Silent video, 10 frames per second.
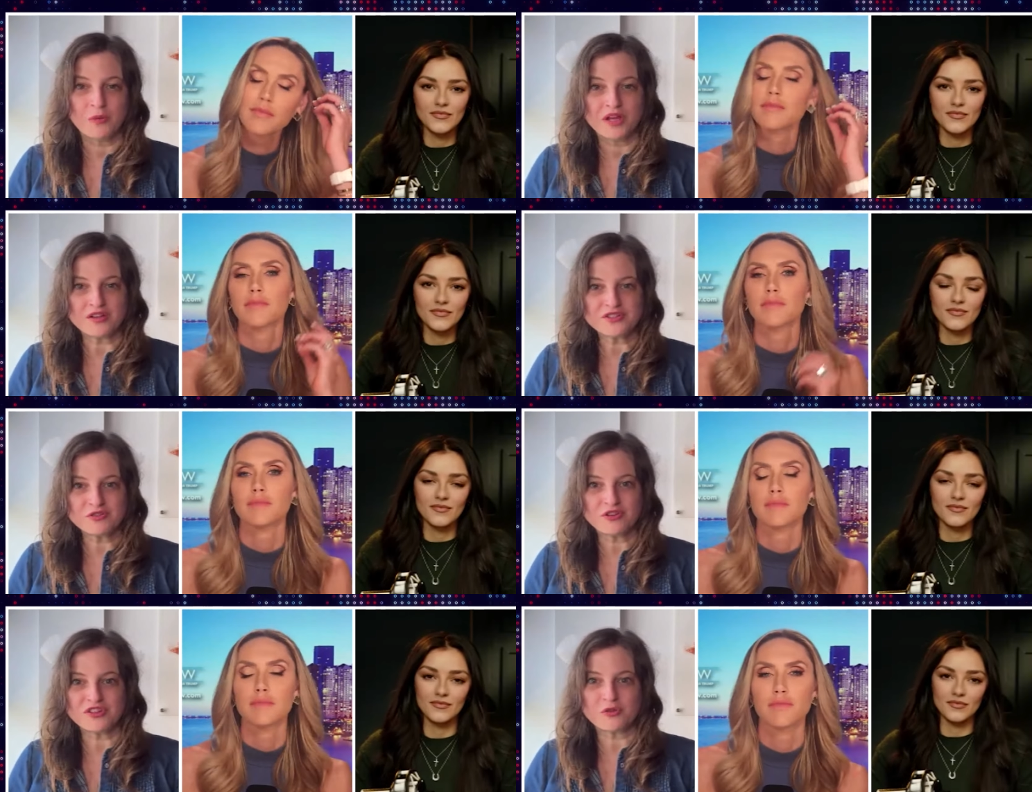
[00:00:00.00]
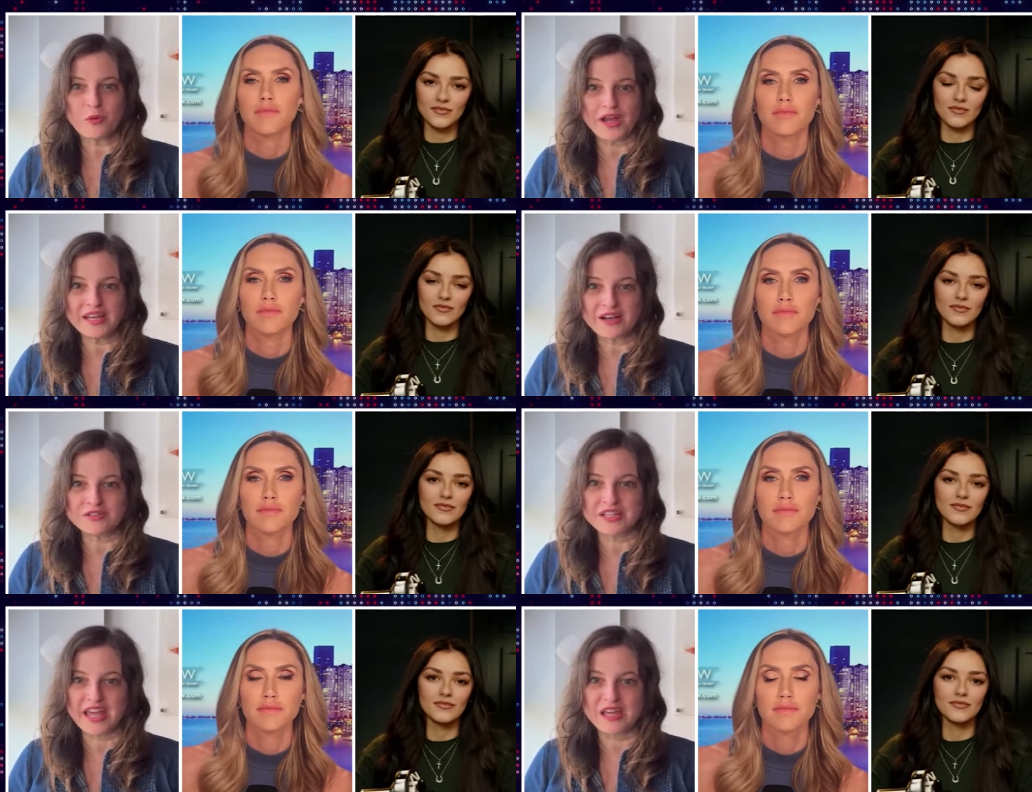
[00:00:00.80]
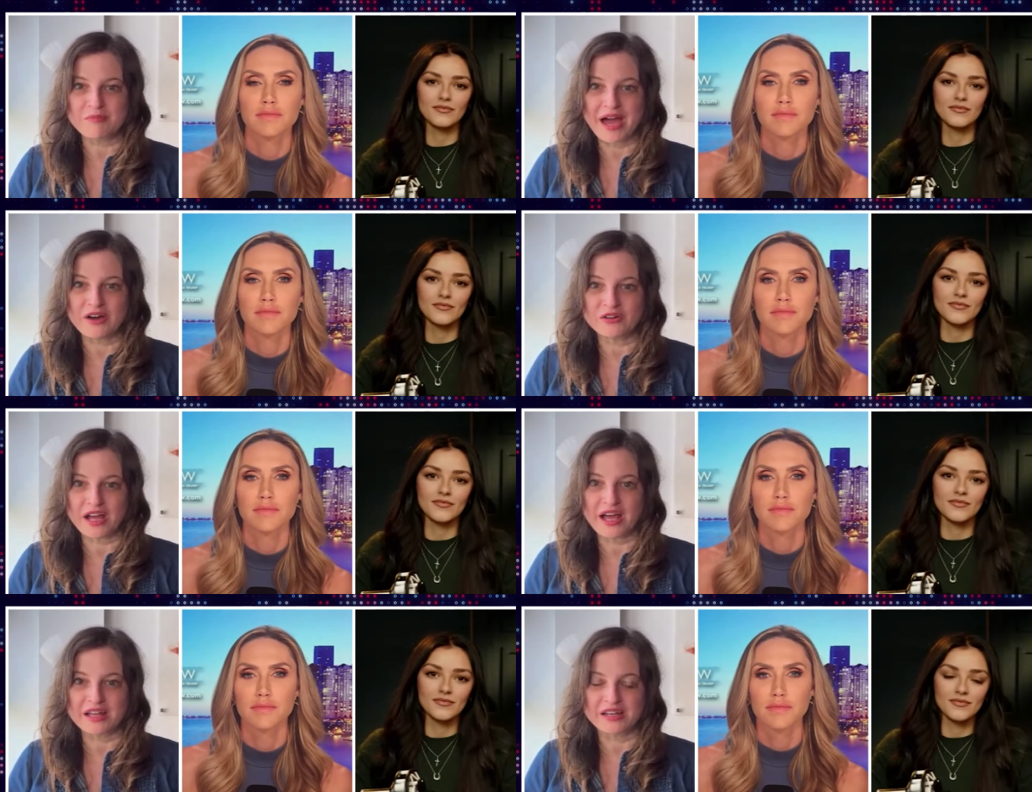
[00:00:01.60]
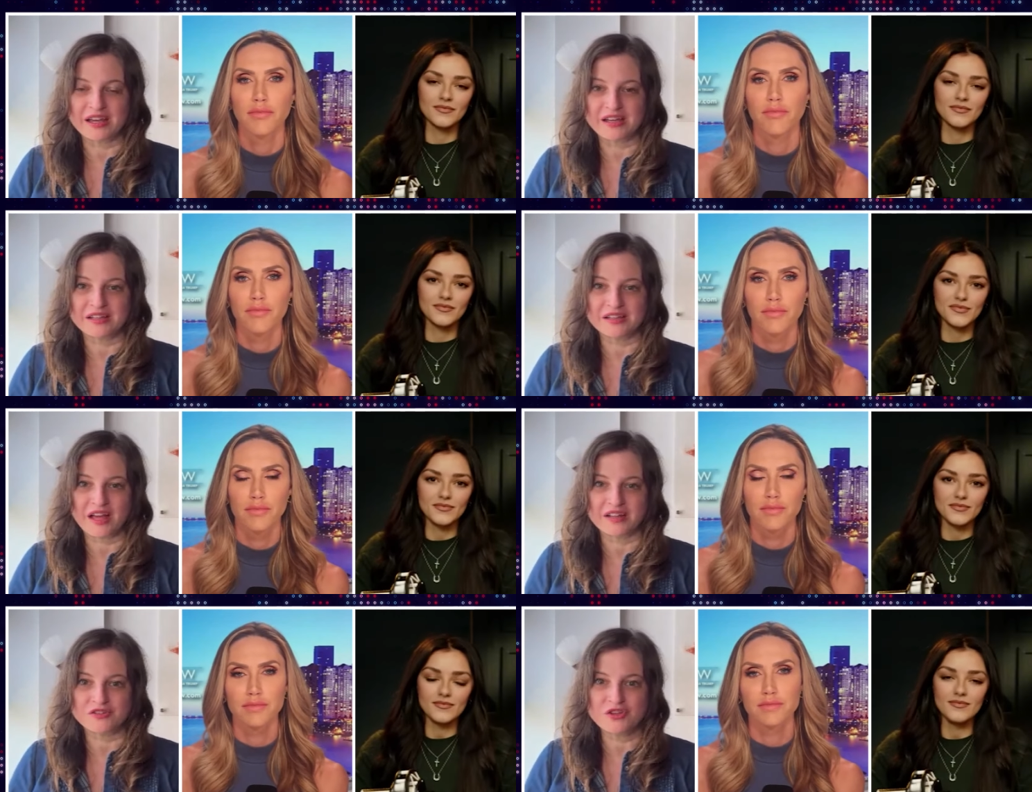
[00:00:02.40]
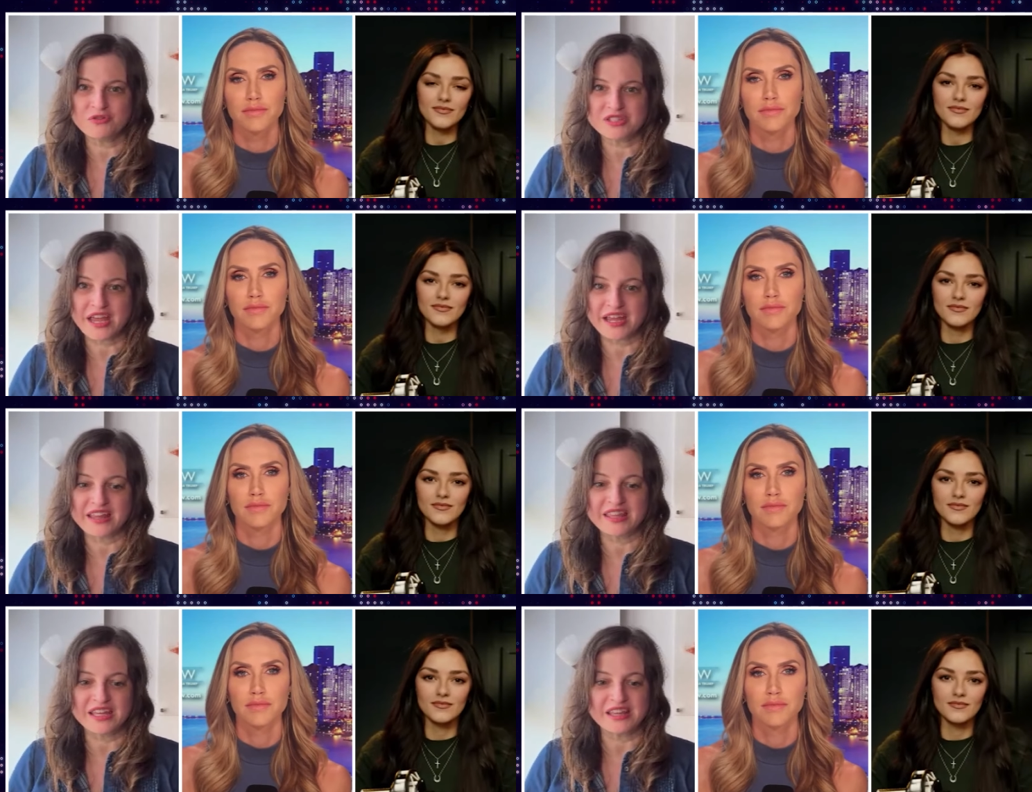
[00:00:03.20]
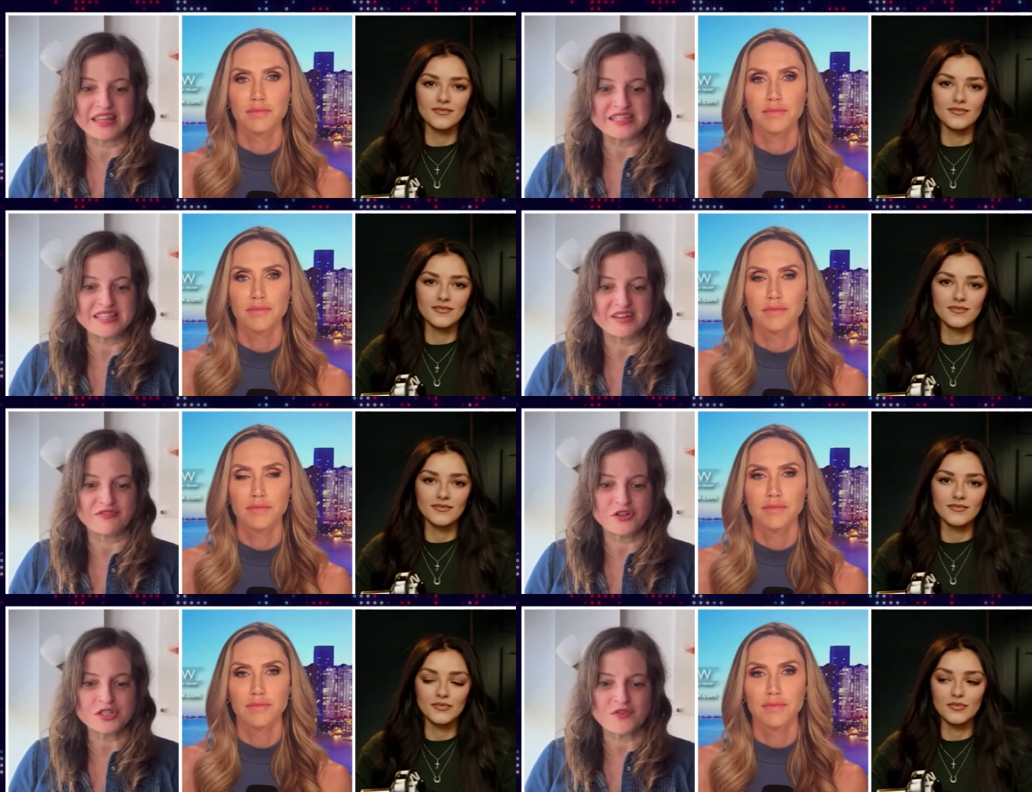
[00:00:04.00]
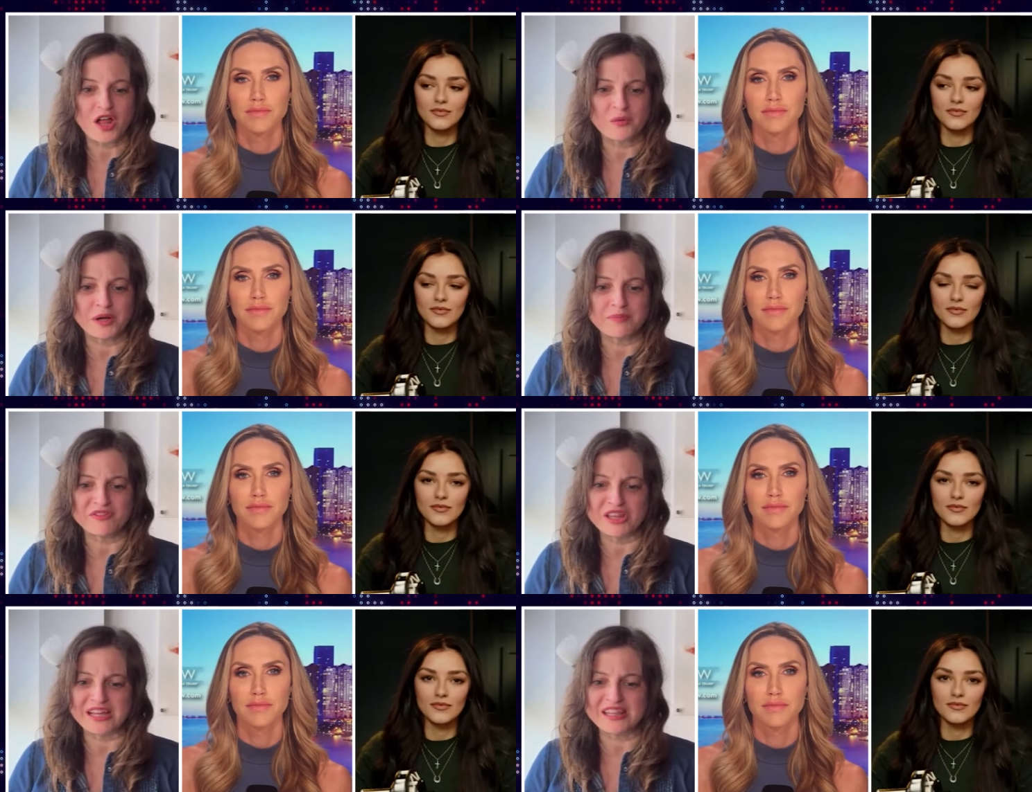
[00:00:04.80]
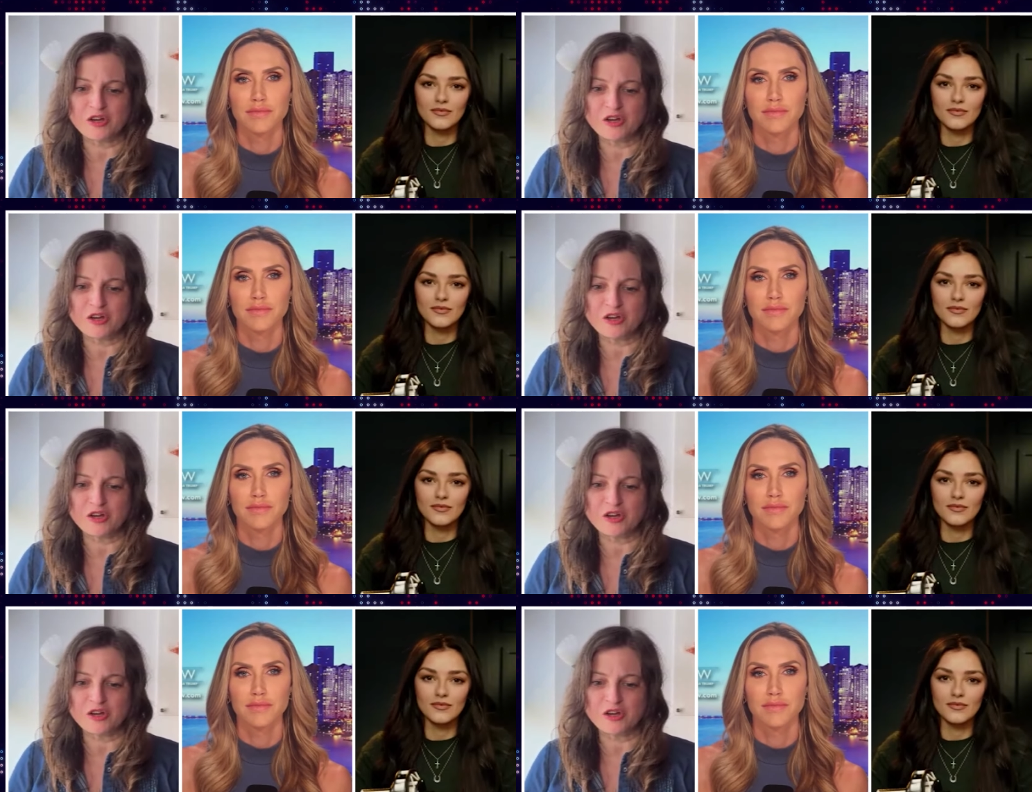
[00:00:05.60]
Speaker 1: We also know that the White House came out on uh, on Tuesday, I think, and they said, first of all, I want to be really